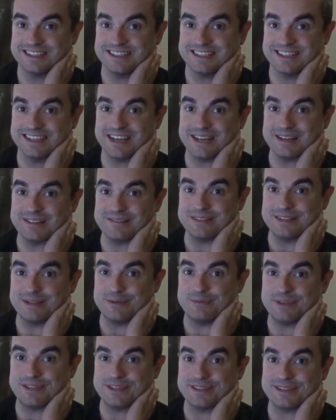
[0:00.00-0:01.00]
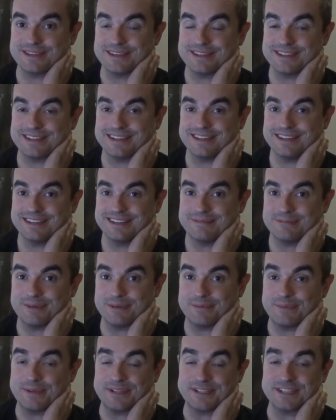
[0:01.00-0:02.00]
Yeah, a little bit.
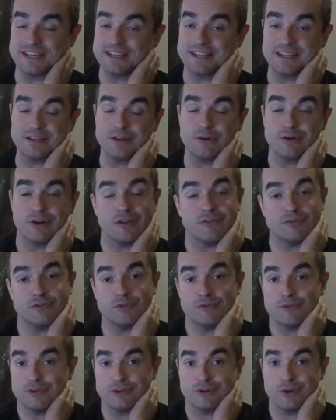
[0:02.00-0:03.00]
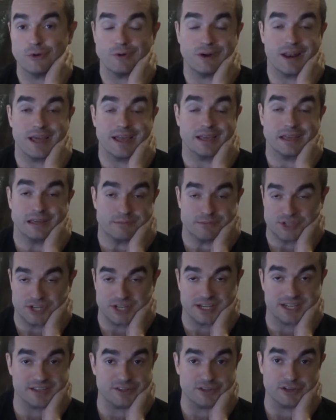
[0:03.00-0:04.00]
Bit a bit sad. I know a lot of you don't like
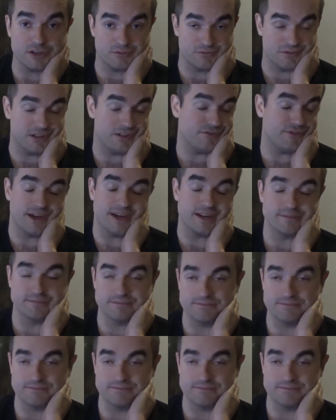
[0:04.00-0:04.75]
Machine Head, you know, that's fine,